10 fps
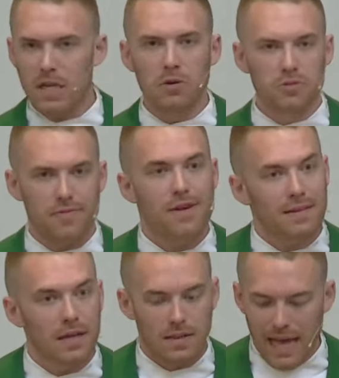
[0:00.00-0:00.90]
It was a
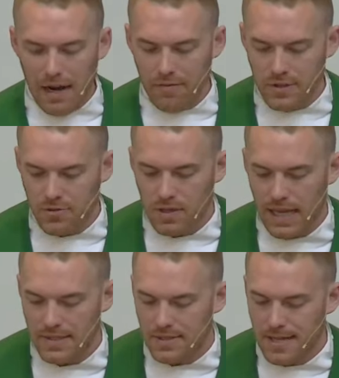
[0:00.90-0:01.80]
thing that a lot of
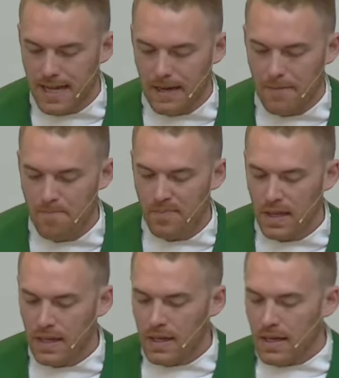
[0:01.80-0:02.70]
Israelites did.
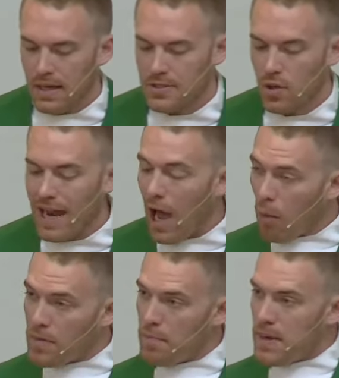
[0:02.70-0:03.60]
And so it
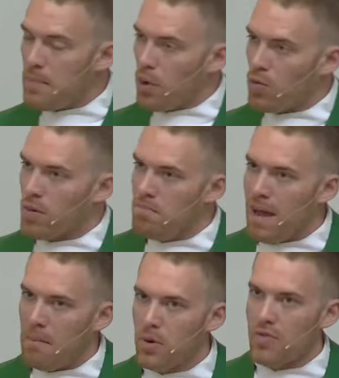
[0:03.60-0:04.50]
helped the people
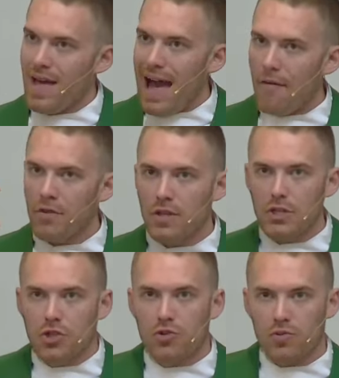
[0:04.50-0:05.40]
remember the heavenly
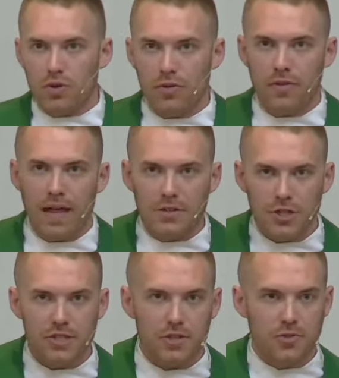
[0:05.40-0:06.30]
truth that
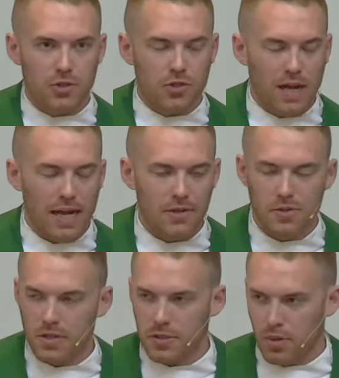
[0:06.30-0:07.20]
Jesus was trying
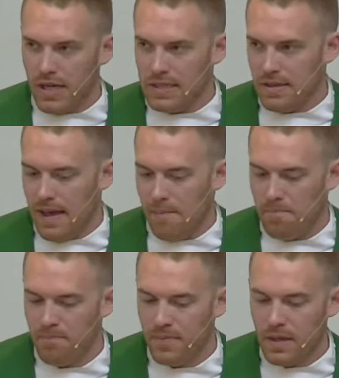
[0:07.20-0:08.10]
to explain to them.
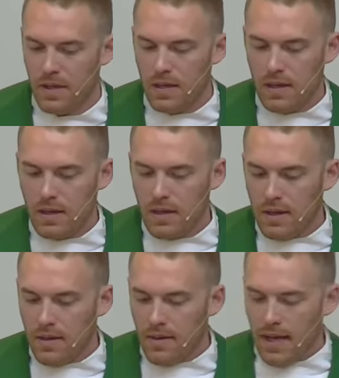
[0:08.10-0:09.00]

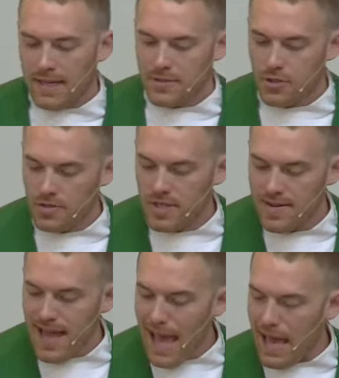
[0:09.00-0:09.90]
And so
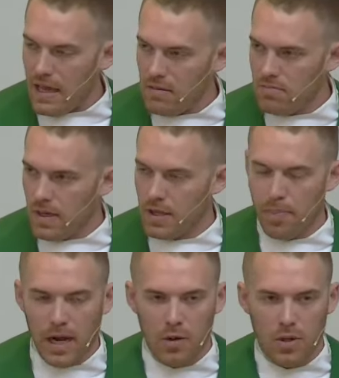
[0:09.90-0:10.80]
today, in the
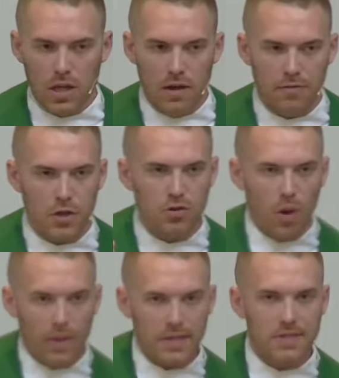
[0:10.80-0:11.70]
parable of the
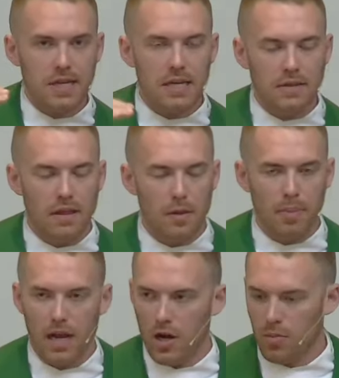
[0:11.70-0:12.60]
growing seed and then the
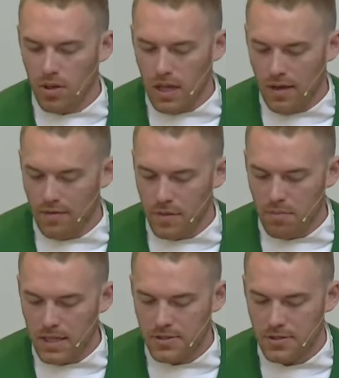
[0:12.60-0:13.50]
parable of the
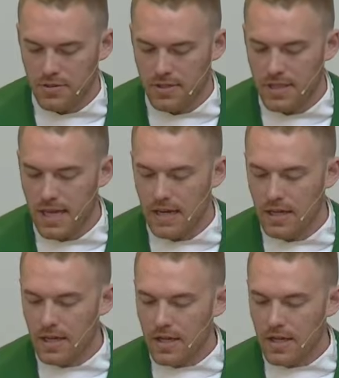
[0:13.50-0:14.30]
mustard seed,